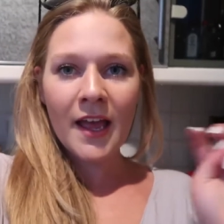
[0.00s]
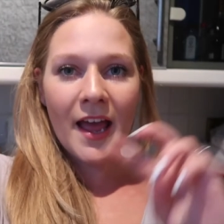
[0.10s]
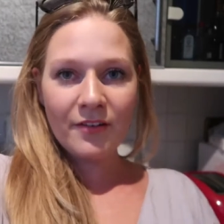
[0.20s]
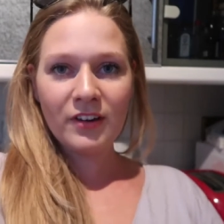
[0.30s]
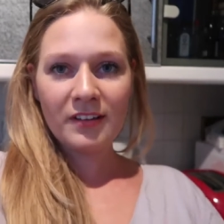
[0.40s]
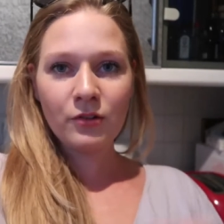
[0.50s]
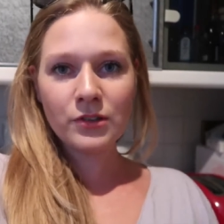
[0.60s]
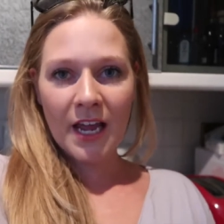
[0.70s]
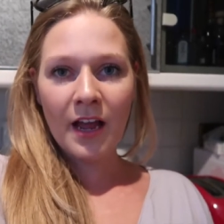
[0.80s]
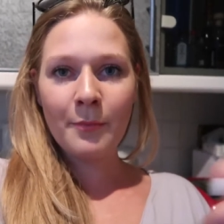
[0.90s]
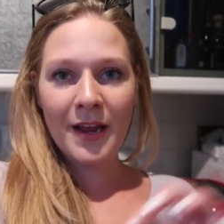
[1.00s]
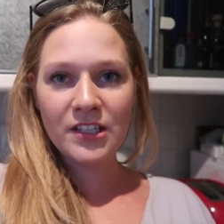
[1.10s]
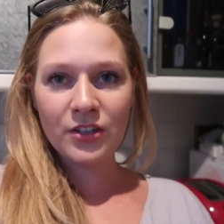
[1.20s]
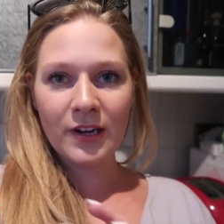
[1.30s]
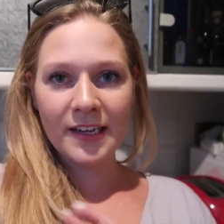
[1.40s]
every single day. I may
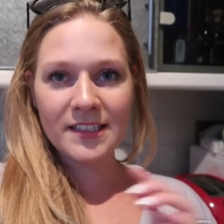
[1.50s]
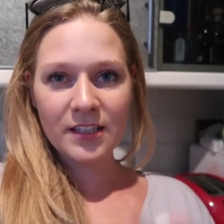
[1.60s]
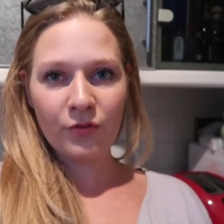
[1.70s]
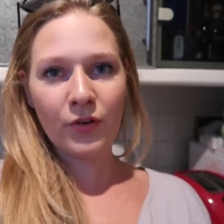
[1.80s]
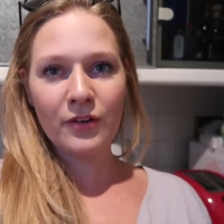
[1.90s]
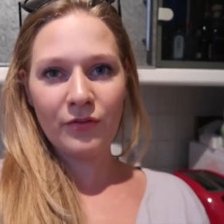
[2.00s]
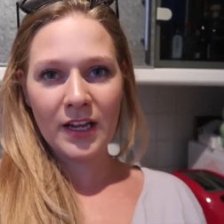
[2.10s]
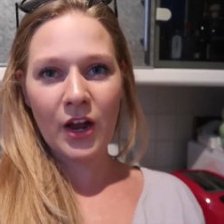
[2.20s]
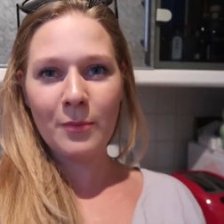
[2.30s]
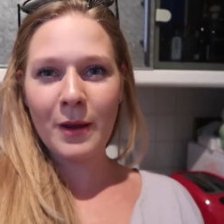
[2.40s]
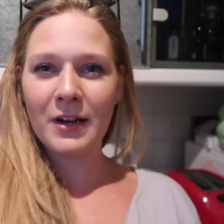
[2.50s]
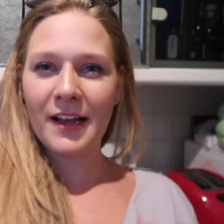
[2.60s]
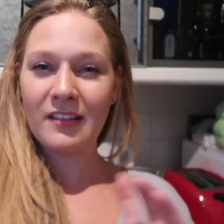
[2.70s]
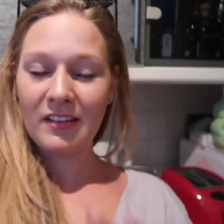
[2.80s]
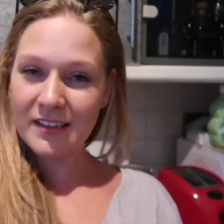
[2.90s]
do like a different video, maybe
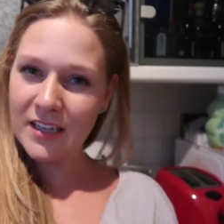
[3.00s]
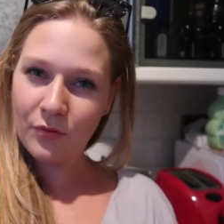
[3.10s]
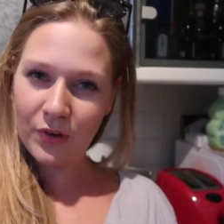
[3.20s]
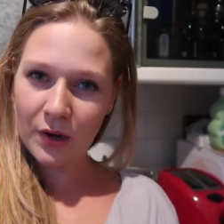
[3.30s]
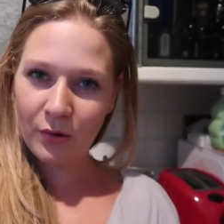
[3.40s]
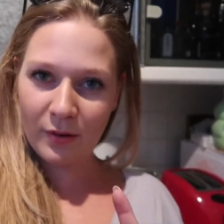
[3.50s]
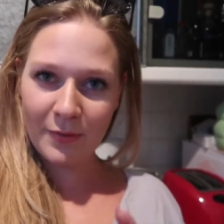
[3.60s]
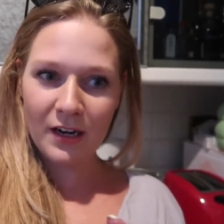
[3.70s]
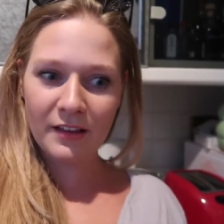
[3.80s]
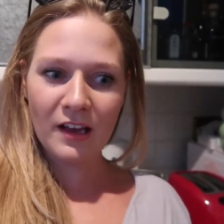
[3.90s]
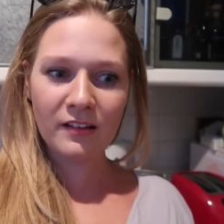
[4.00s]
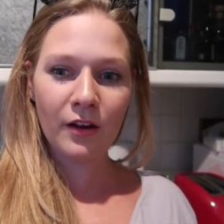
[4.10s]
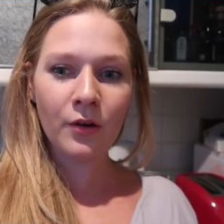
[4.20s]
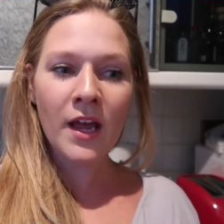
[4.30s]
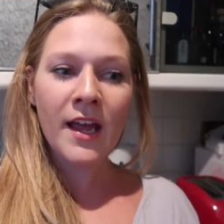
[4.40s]
like a sit down video or something like that.
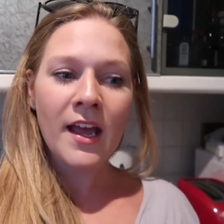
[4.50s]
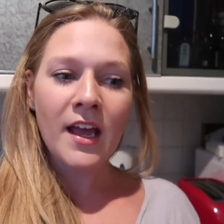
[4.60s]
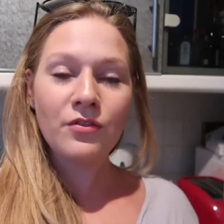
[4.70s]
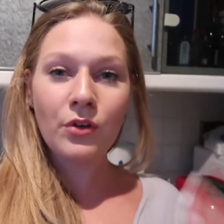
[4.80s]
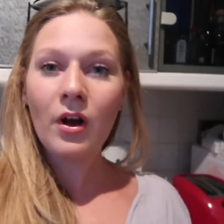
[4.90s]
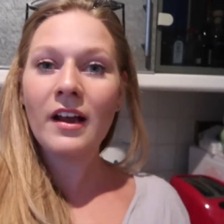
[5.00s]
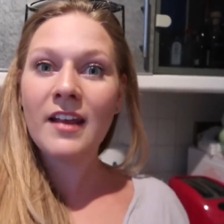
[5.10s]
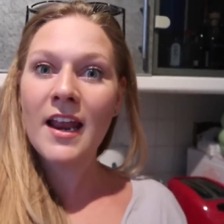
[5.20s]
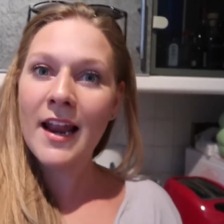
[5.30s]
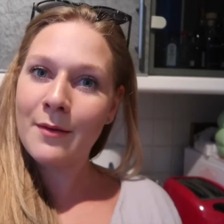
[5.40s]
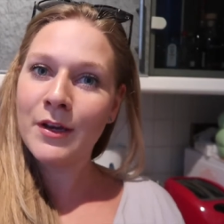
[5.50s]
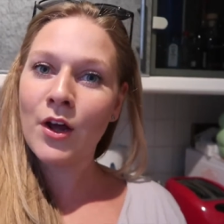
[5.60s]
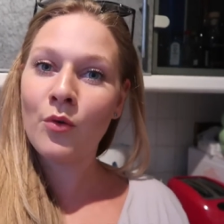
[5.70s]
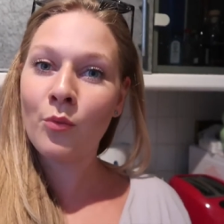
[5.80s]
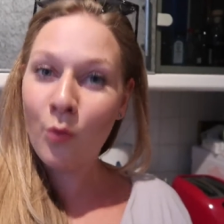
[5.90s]
So if you guys can let me
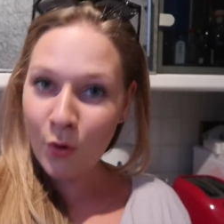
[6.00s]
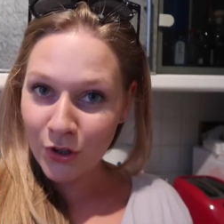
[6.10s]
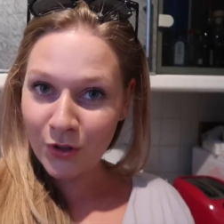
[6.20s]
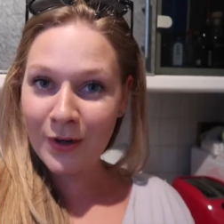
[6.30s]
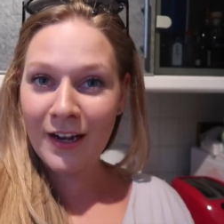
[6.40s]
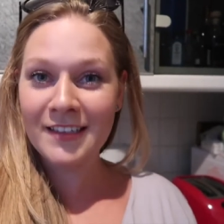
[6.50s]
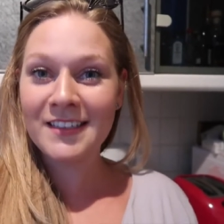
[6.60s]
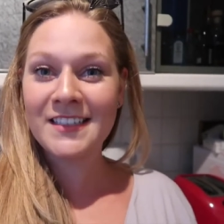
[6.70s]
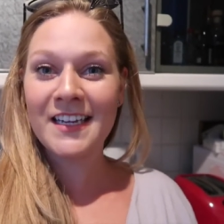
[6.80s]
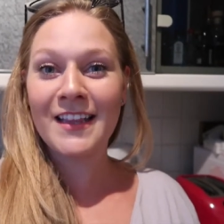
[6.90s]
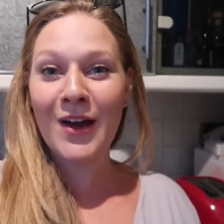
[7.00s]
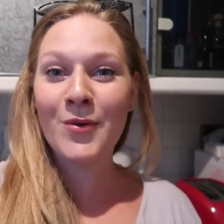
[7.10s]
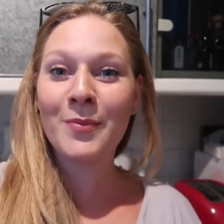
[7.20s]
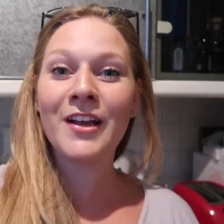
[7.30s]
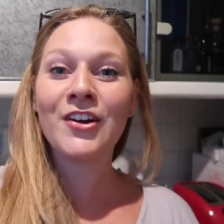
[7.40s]
know what you would like to see, that
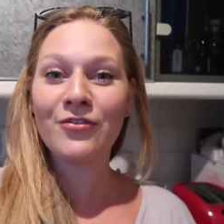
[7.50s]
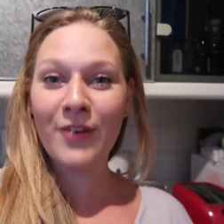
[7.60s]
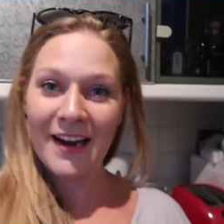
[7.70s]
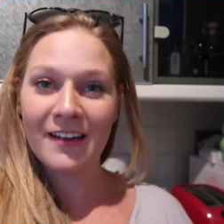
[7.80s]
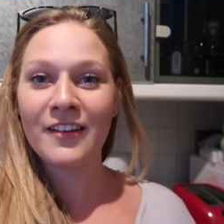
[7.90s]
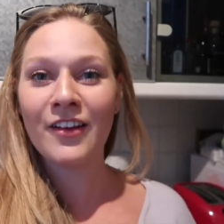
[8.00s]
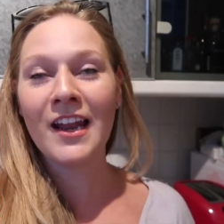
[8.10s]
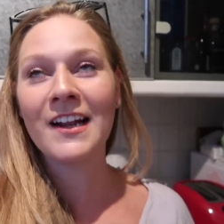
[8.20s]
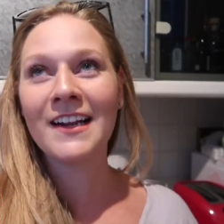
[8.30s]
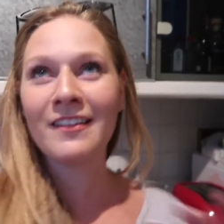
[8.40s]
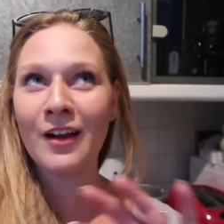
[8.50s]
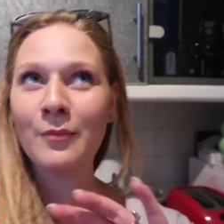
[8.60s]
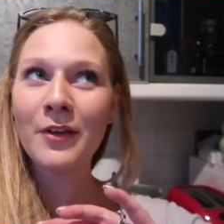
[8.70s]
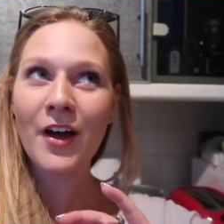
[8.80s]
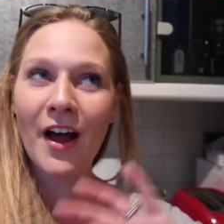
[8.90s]
would be great. So then at least
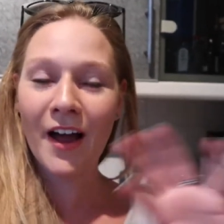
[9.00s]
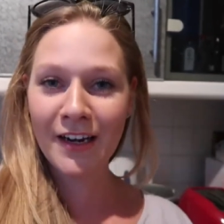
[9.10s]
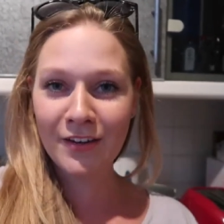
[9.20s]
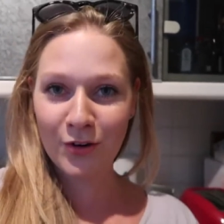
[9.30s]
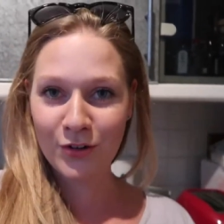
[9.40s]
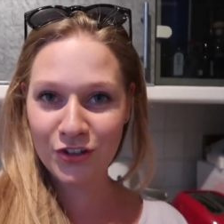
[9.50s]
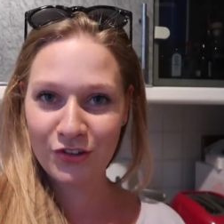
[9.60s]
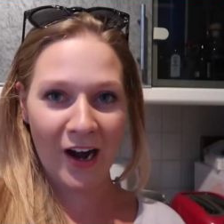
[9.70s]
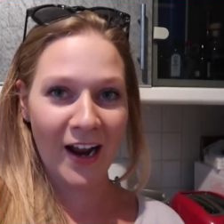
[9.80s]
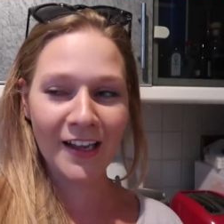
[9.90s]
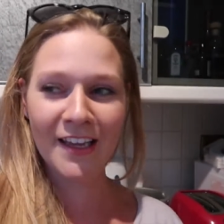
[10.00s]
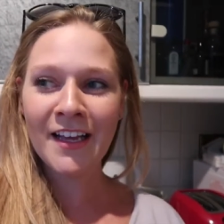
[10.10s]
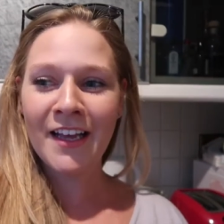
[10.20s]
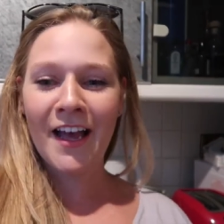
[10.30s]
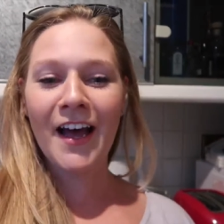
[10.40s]
I'm kind of on track.
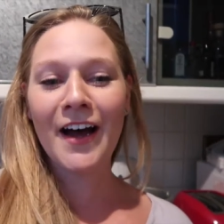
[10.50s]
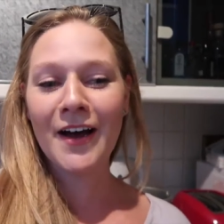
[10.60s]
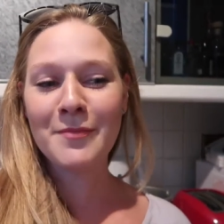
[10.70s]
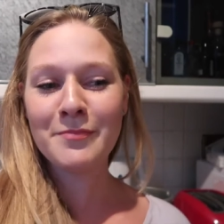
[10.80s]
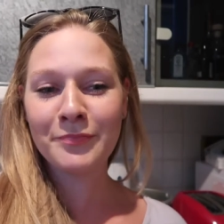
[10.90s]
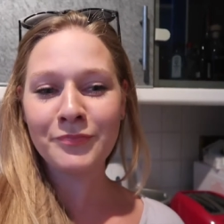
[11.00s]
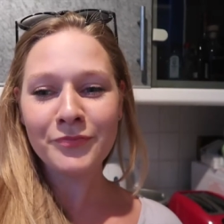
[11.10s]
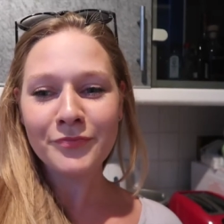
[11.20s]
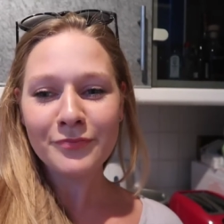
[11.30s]
Um,